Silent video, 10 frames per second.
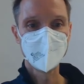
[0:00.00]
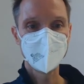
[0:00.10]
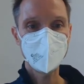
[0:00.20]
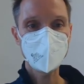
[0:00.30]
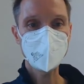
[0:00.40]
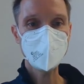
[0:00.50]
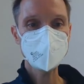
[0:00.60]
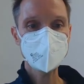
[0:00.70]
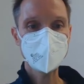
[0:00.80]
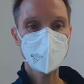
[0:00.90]

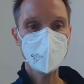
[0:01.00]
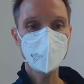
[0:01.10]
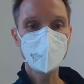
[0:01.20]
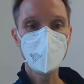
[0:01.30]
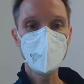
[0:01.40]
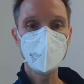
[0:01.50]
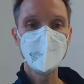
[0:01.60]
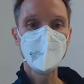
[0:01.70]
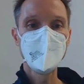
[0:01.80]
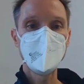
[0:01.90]
Nevertheless, again, for
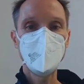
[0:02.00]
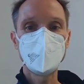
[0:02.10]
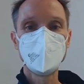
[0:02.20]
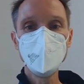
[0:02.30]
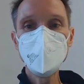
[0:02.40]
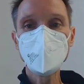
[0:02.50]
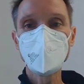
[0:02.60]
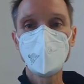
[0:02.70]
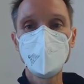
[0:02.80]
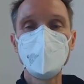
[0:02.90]

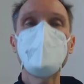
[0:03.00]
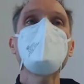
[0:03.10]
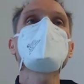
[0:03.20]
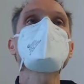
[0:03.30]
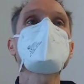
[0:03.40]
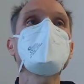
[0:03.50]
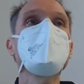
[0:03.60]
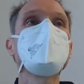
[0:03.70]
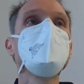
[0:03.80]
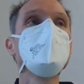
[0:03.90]
real-world apps, I
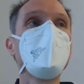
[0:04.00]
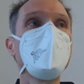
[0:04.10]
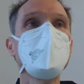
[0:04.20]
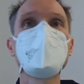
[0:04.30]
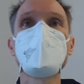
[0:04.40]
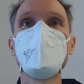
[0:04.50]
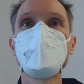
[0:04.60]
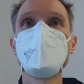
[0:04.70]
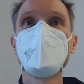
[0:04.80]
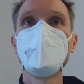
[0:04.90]
do not
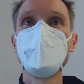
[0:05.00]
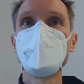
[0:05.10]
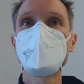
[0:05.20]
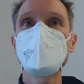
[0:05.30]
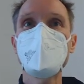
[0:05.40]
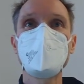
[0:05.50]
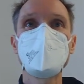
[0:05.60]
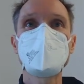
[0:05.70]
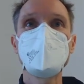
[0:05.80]
encourage you to use StackBlitz.